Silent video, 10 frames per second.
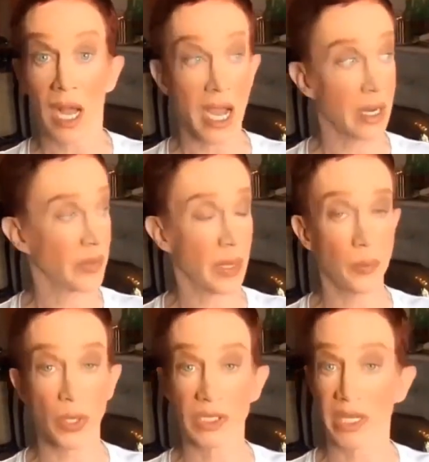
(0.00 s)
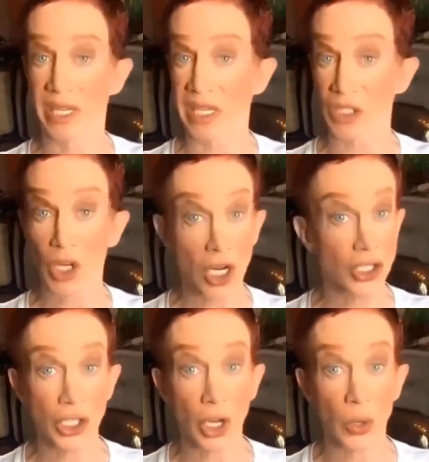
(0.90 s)
I am not booked on any talk
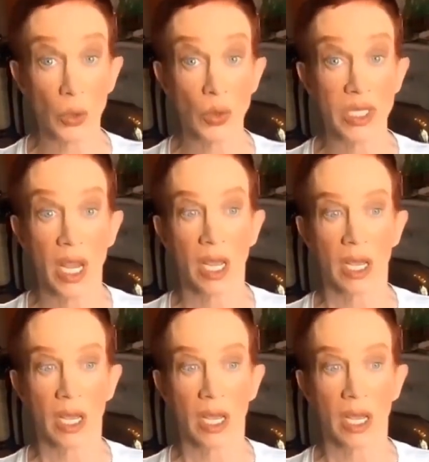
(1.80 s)
shows.